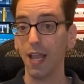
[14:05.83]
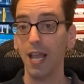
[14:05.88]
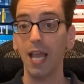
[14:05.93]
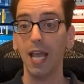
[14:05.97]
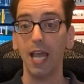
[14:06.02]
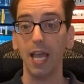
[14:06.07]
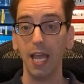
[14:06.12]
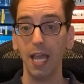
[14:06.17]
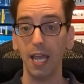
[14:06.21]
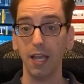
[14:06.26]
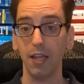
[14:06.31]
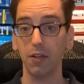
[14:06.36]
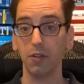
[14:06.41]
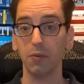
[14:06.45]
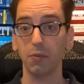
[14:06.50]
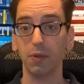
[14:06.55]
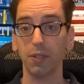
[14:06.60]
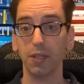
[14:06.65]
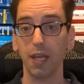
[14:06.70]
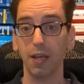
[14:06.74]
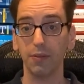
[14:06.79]
and
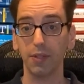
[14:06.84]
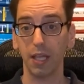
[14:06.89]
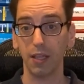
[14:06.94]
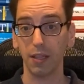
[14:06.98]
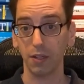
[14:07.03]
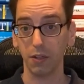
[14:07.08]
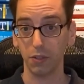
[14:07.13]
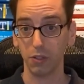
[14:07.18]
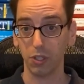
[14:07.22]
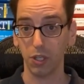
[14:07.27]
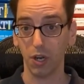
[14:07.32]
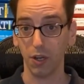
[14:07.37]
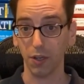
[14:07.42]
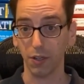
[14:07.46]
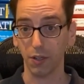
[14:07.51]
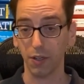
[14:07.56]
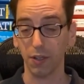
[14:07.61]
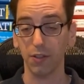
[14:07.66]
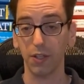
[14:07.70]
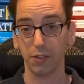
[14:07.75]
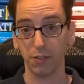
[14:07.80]
without that little chunk
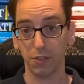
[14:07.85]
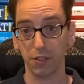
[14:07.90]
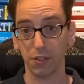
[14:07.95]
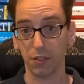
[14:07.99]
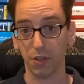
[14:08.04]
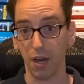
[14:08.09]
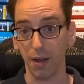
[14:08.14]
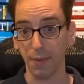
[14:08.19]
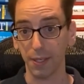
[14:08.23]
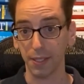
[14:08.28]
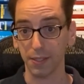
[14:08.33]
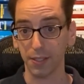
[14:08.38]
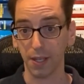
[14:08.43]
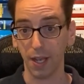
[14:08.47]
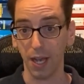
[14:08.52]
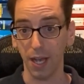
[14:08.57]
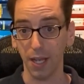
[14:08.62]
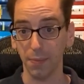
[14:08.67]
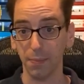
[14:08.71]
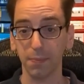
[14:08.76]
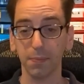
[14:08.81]
that's describing
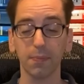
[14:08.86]
Scott.